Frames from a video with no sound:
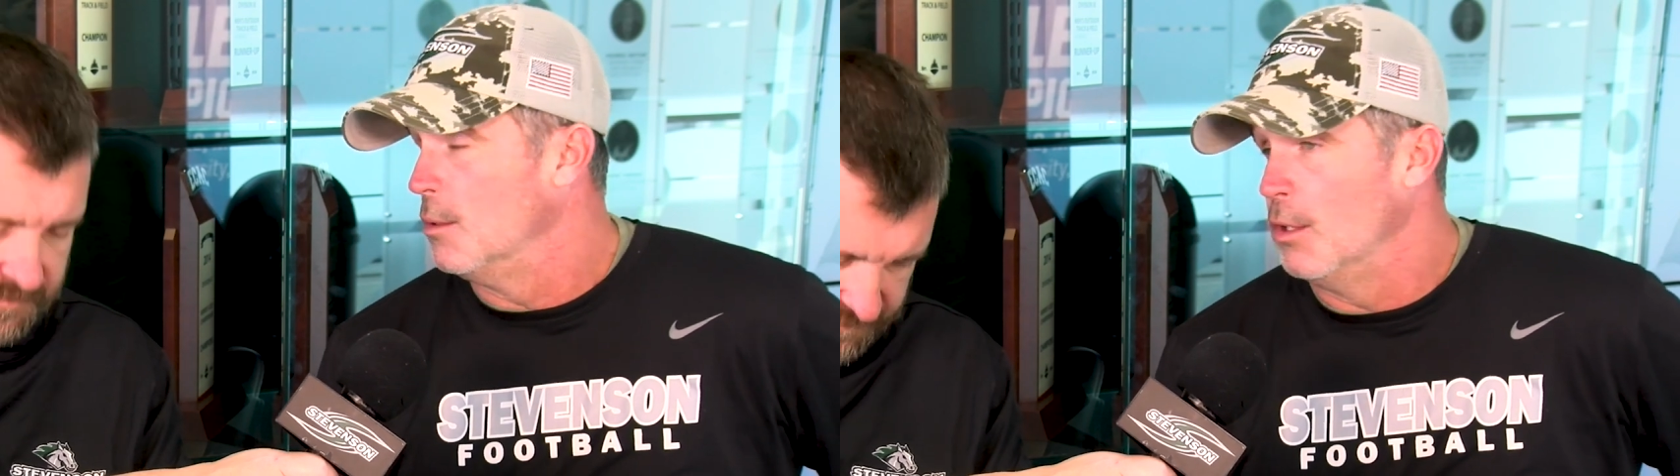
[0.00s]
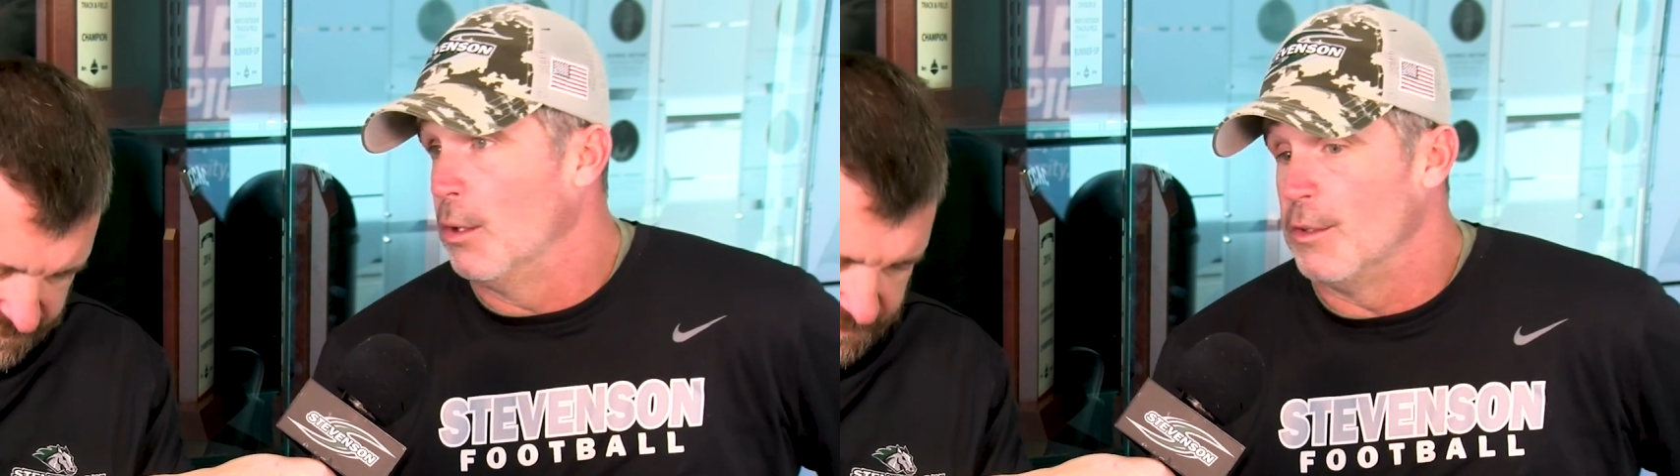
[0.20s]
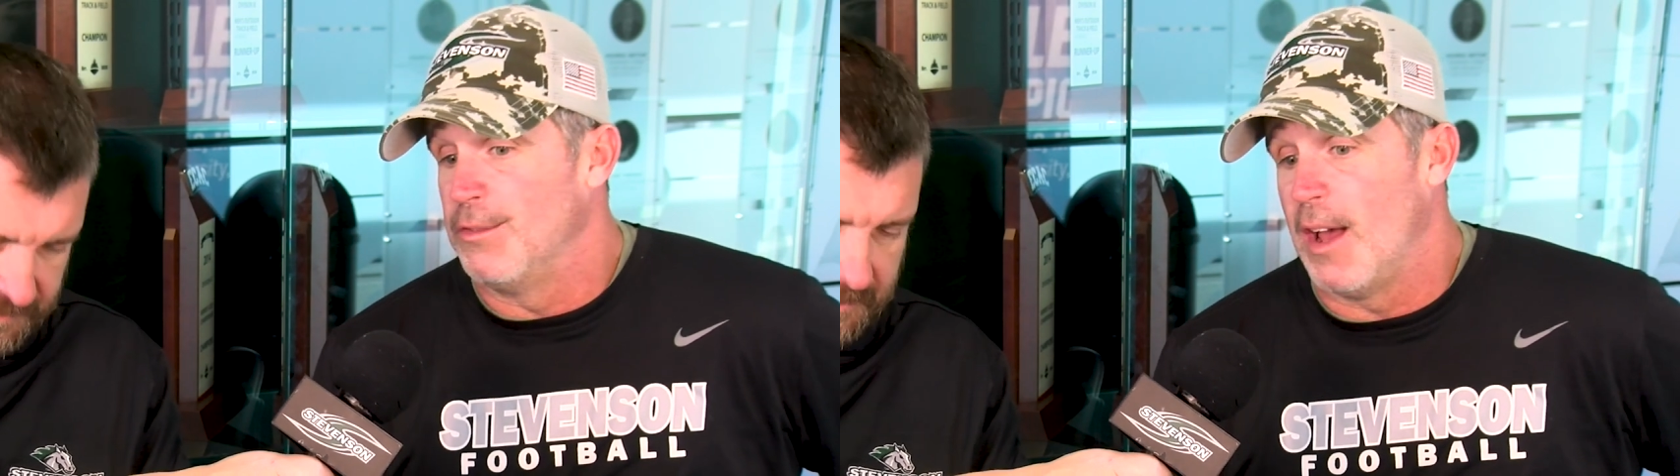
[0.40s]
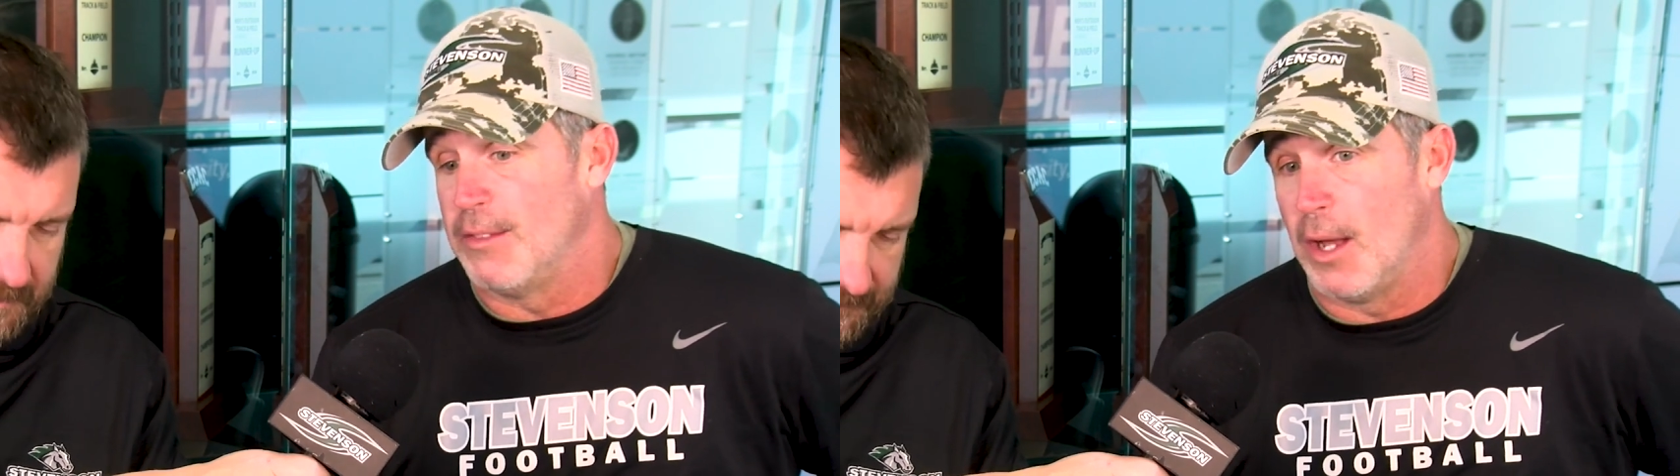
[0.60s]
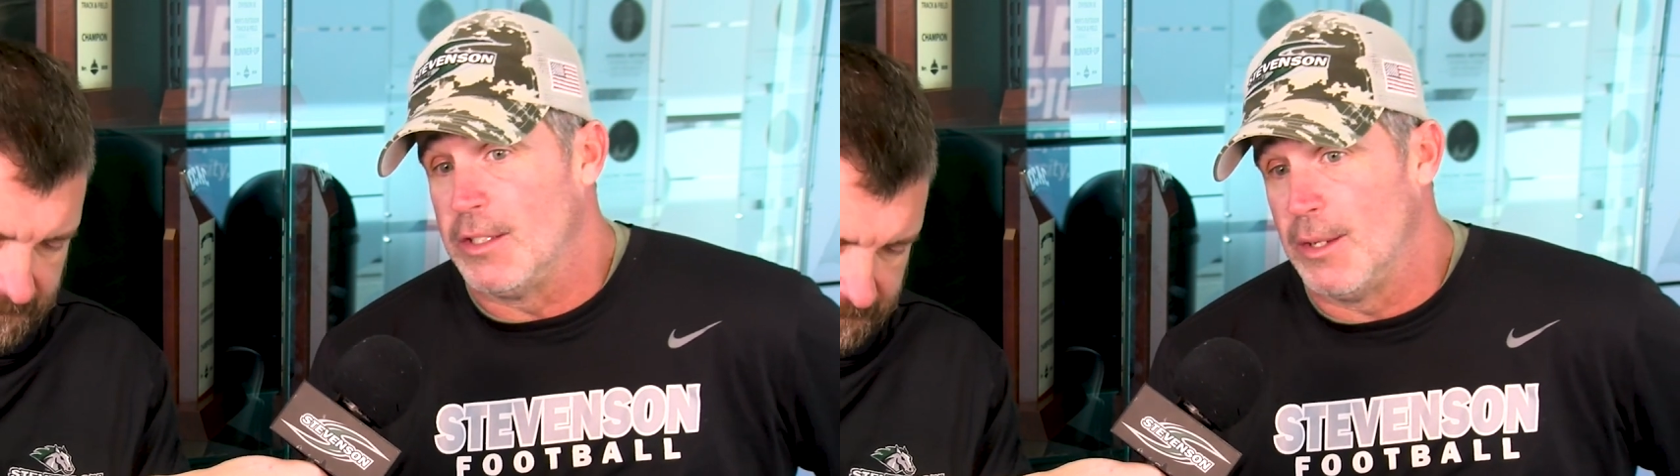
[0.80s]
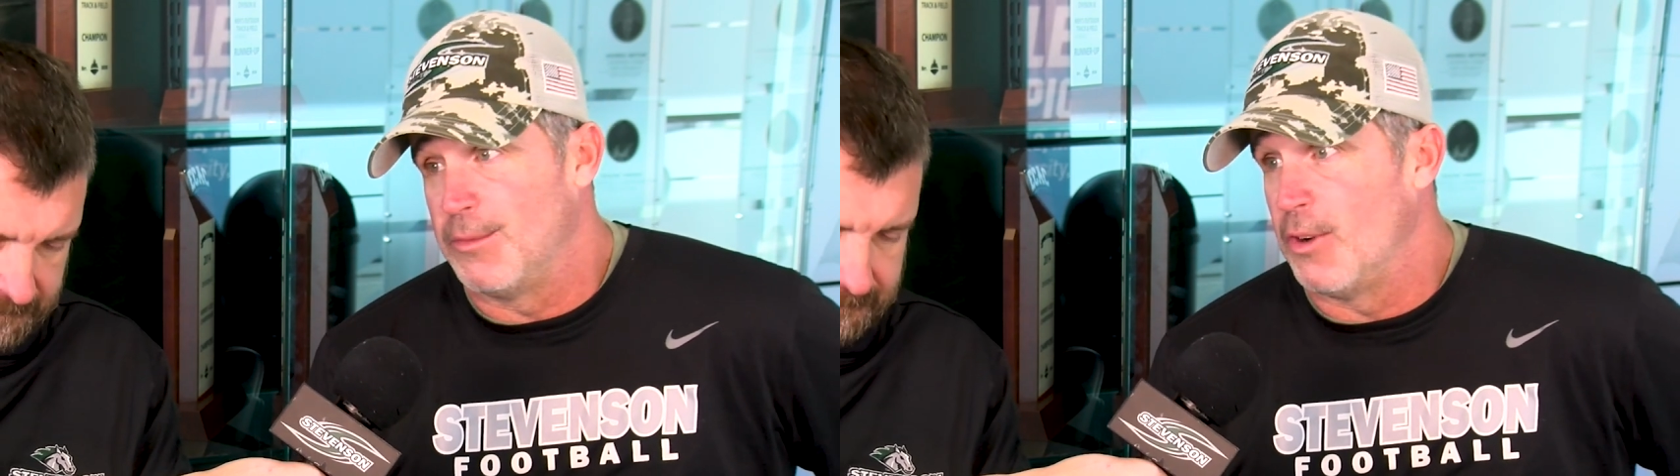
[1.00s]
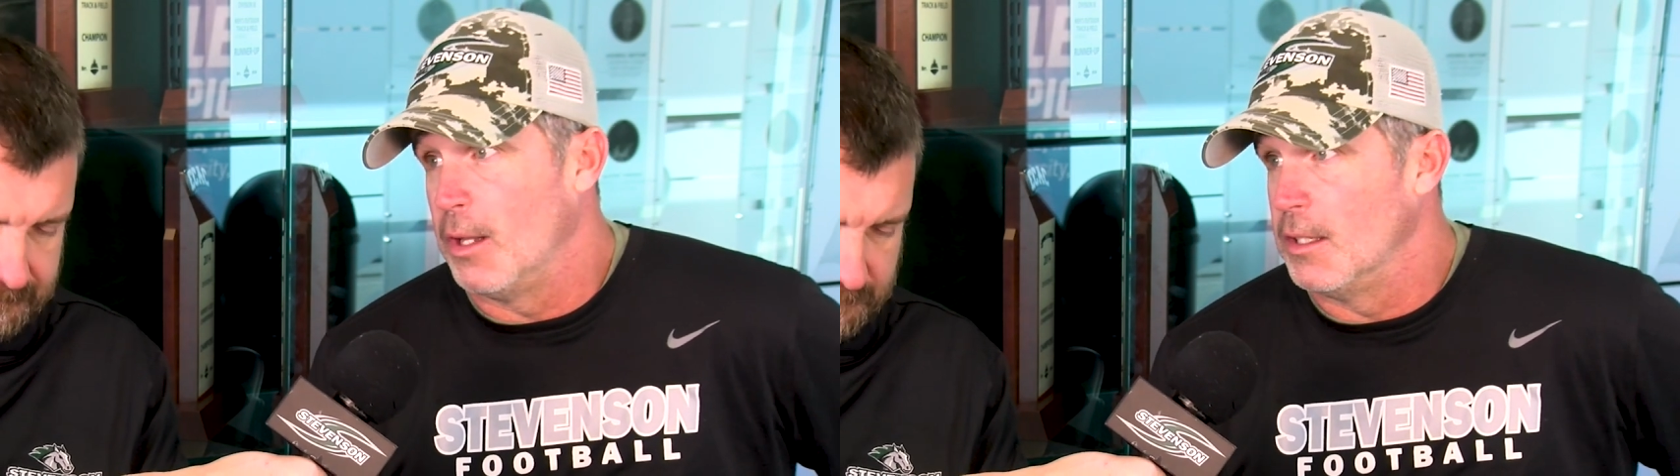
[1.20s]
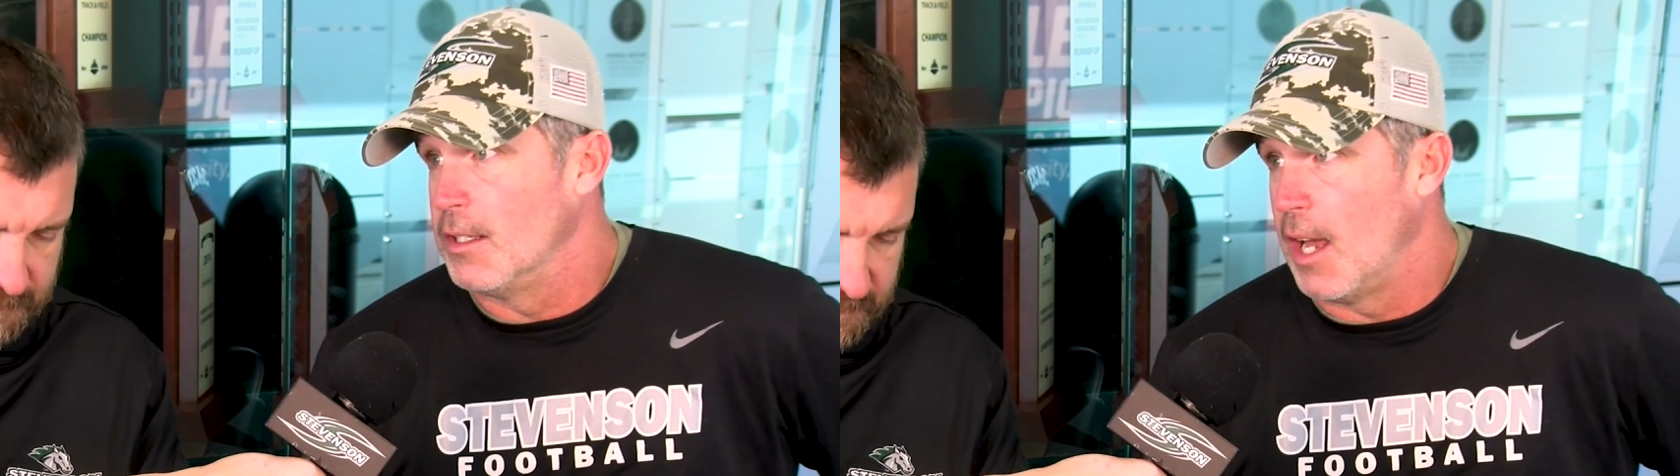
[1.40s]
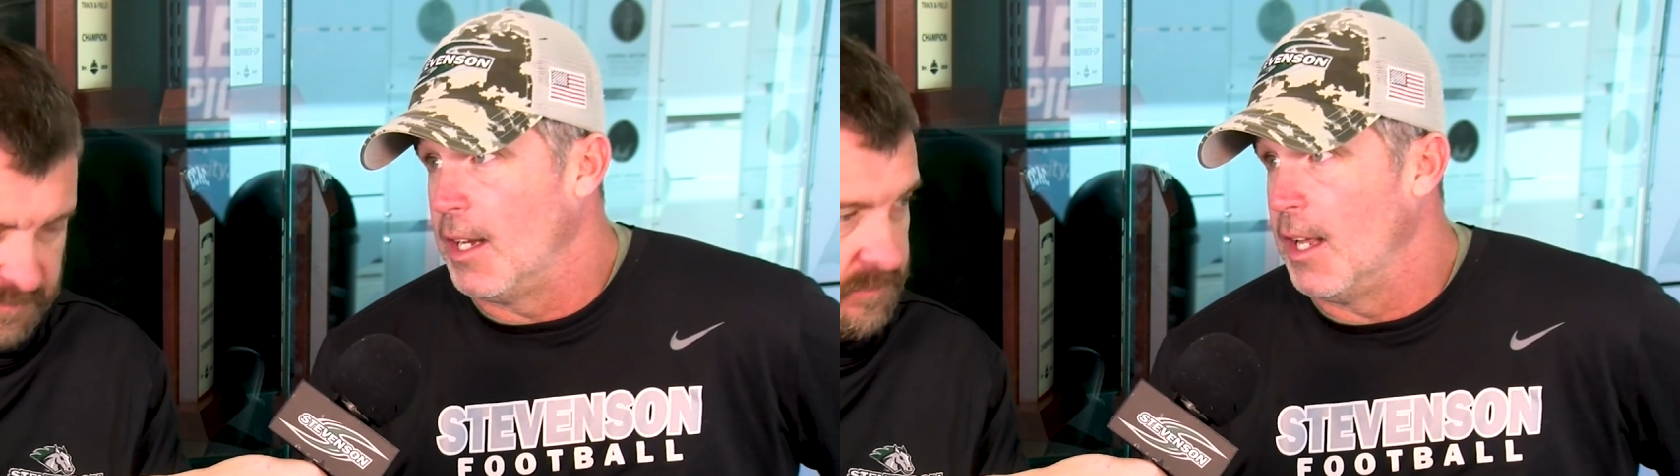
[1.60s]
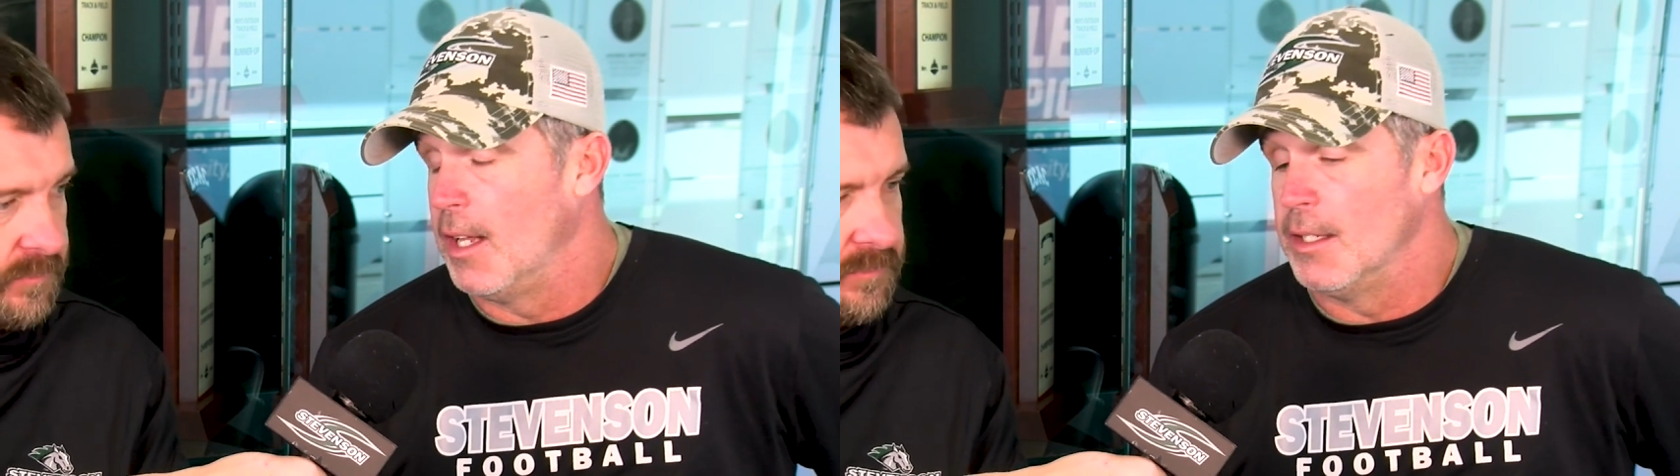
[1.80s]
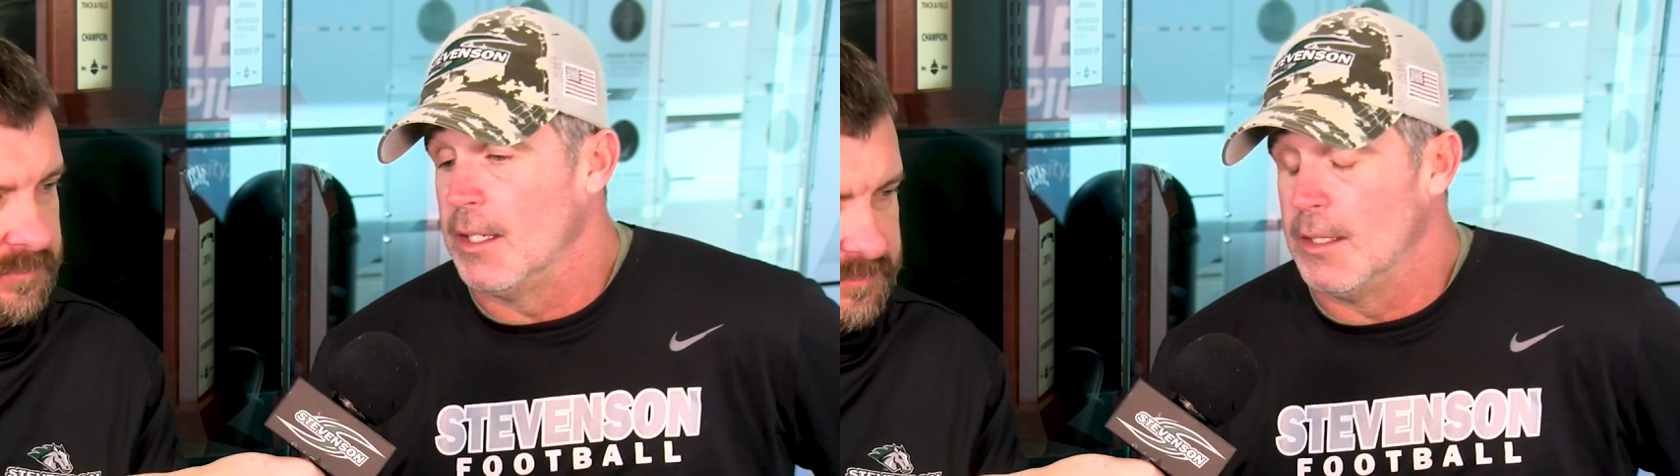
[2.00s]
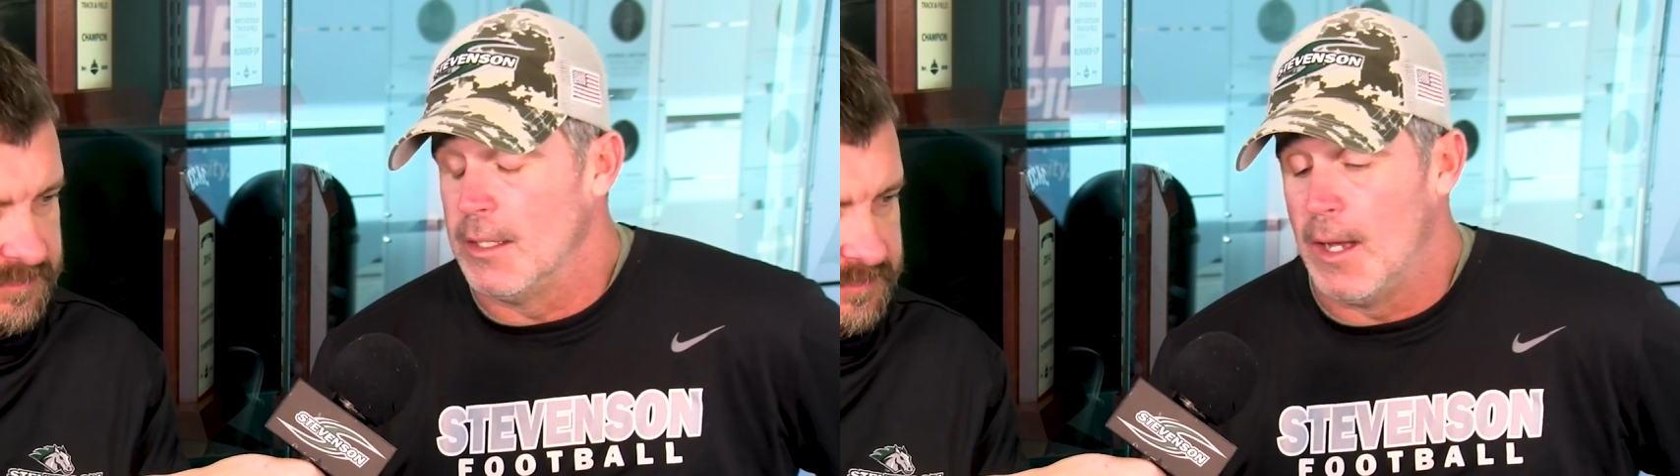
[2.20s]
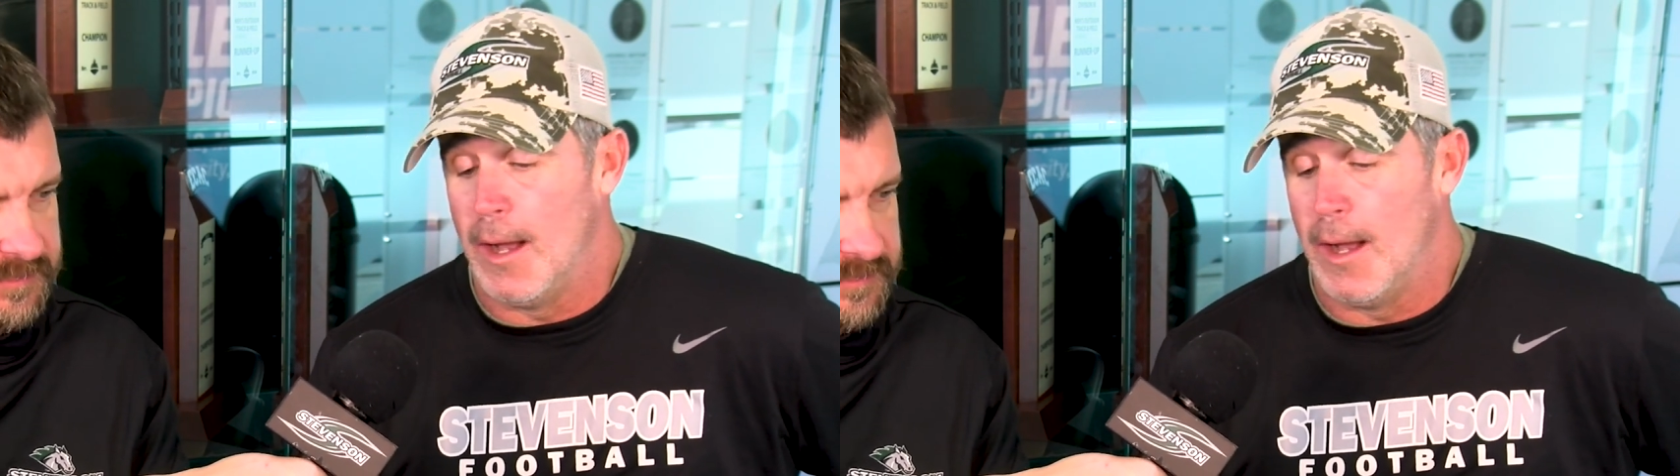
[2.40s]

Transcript: You know, the 5 guys up front and the tight end, and,